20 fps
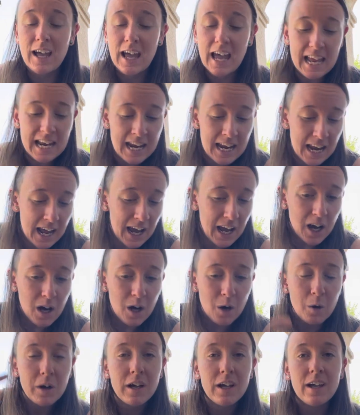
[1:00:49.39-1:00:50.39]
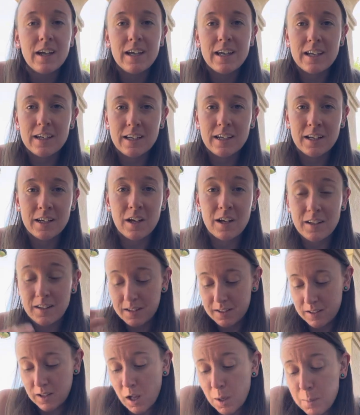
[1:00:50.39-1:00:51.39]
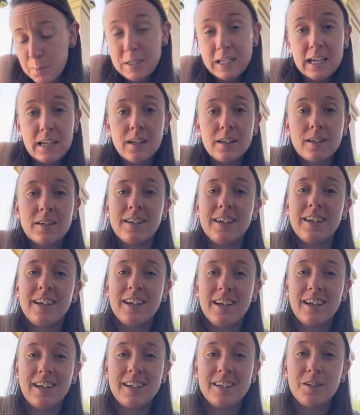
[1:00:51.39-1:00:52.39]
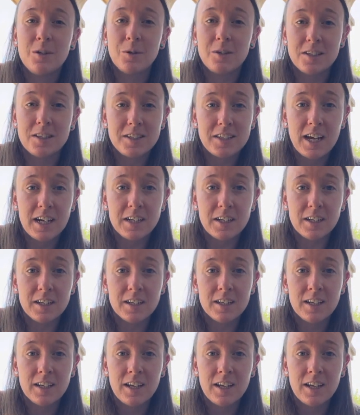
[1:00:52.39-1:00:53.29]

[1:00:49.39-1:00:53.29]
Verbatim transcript: And now it can update your desire.